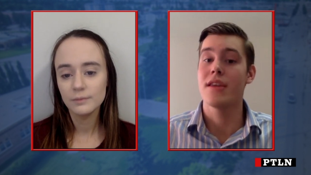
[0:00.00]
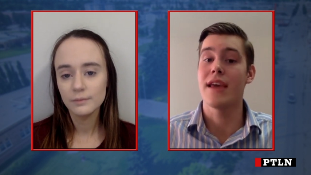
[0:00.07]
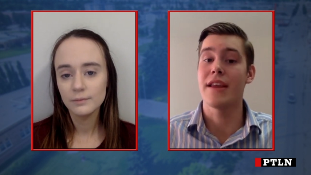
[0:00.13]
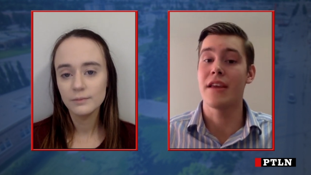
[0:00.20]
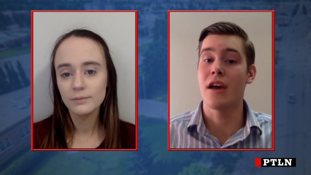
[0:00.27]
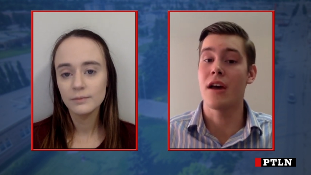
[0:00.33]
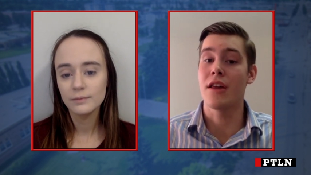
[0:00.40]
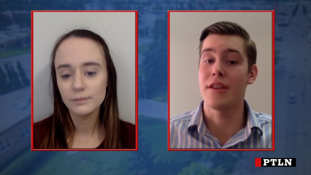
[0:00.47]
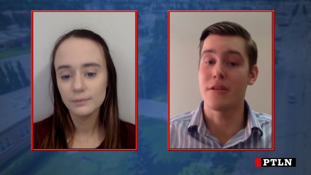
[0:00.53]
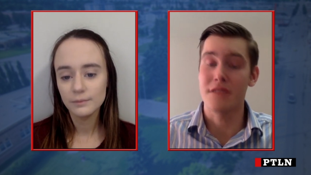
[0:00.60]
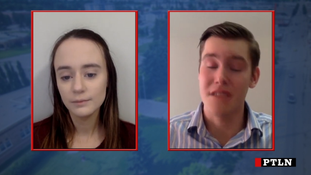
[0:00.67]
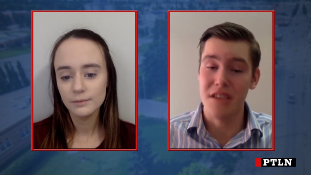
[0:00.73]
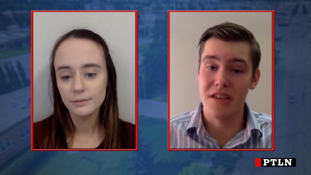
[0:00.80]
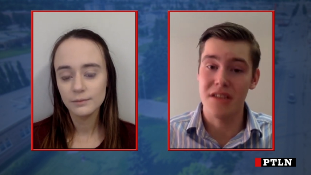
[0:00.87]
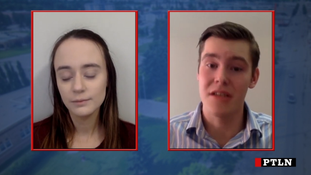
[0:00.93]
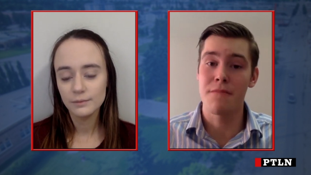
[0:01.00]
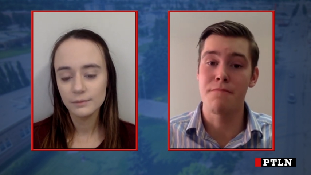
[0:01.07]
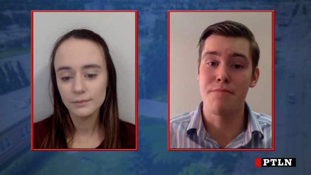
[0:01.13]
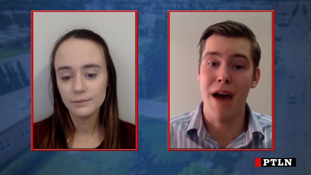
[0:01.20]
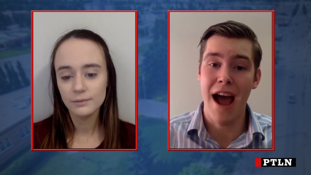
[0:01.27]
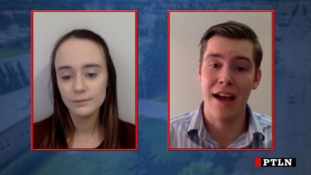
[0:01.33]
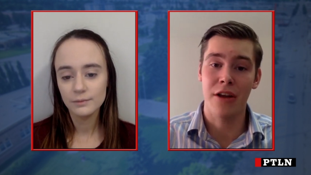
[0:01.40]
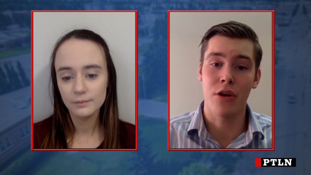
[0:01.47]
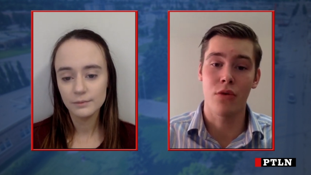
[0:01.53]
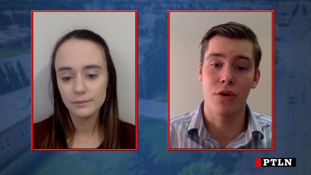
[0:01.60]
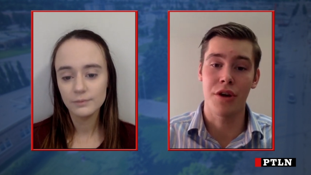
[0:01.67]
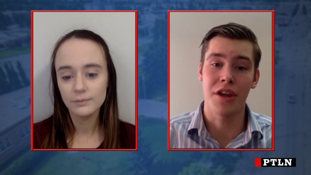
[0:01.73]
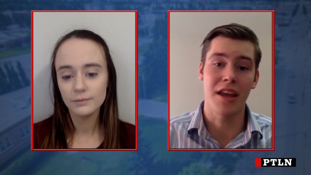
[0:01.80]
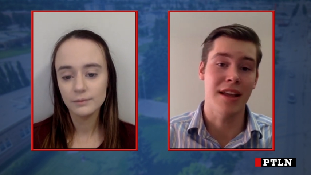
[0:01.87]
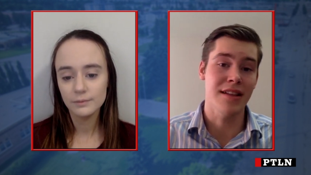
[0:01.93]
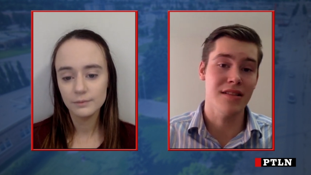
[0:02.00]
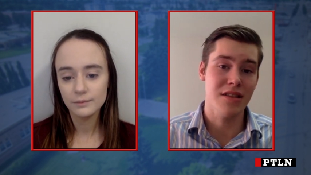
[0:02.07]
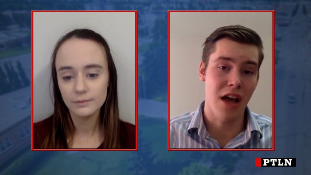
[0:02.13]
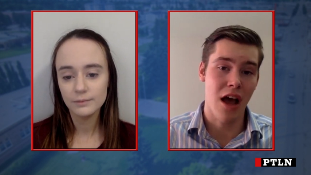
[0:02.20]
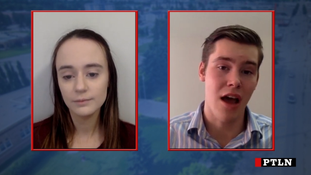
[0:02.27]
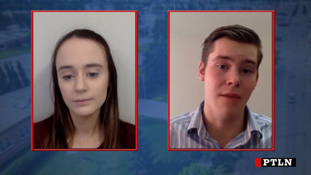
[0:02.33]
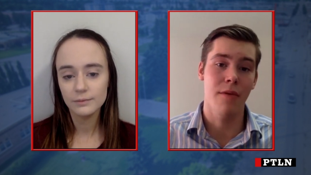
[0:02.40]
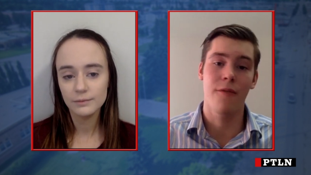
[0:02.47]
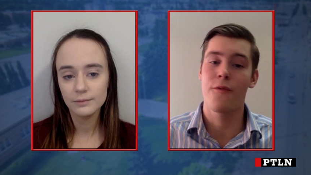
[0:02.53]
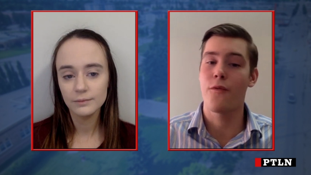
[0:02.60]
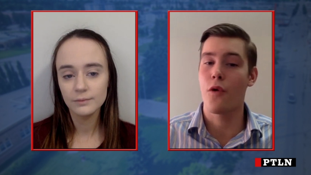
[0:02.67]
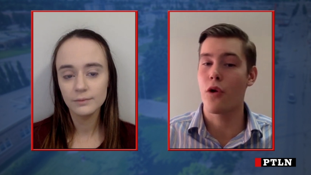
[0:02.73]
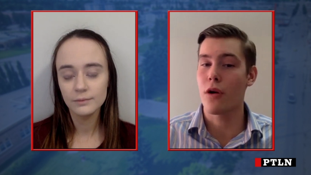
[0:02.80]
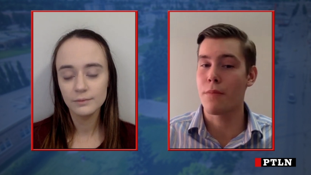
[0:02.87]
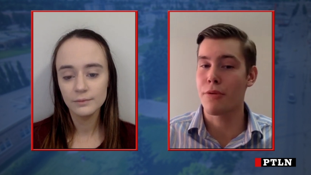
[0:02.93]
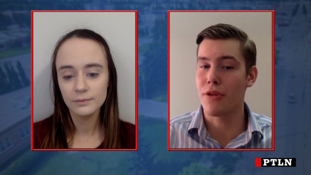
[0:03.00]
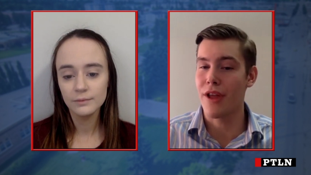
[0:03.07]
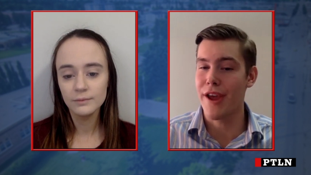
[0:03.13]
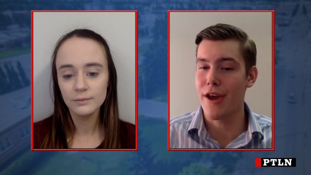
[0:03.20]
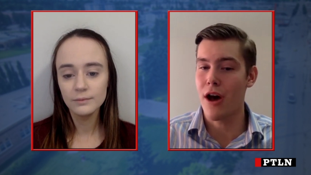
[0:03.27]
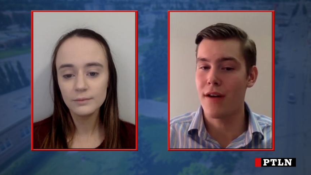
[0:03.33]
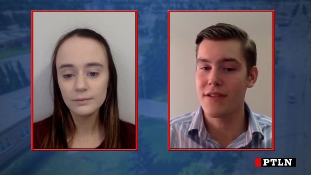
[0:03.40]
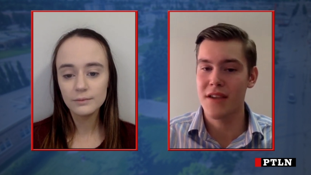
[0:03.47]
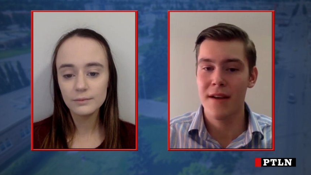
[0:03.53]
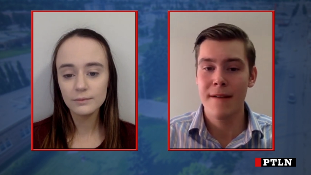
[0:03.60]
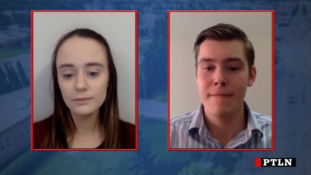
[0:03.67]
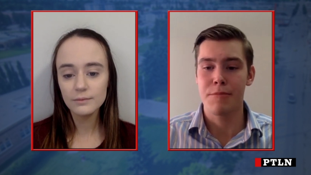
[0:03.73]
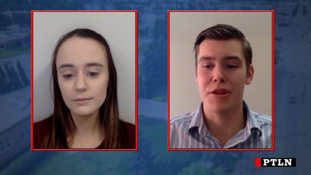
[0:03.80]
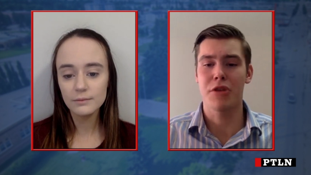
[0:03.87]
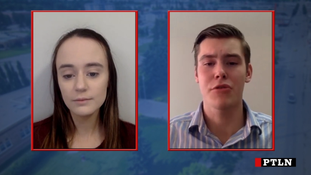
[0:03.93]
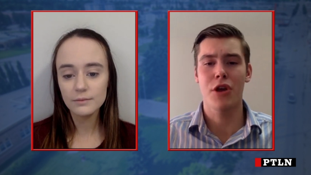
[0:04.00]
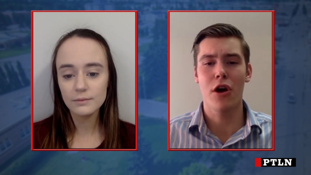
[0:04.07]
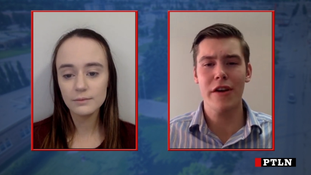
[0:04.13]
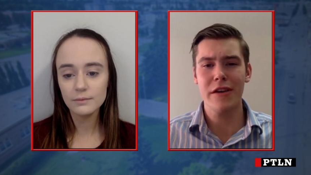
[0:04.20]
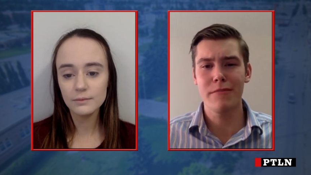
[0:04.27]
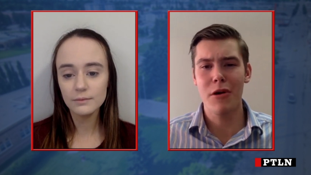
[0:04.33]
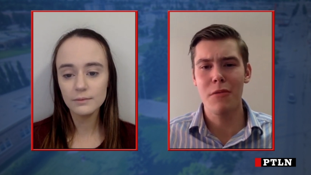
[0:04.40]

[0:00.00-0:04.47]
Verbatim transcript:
Speaker 1: getting uh, their season back going in time for playoffs. But they're talking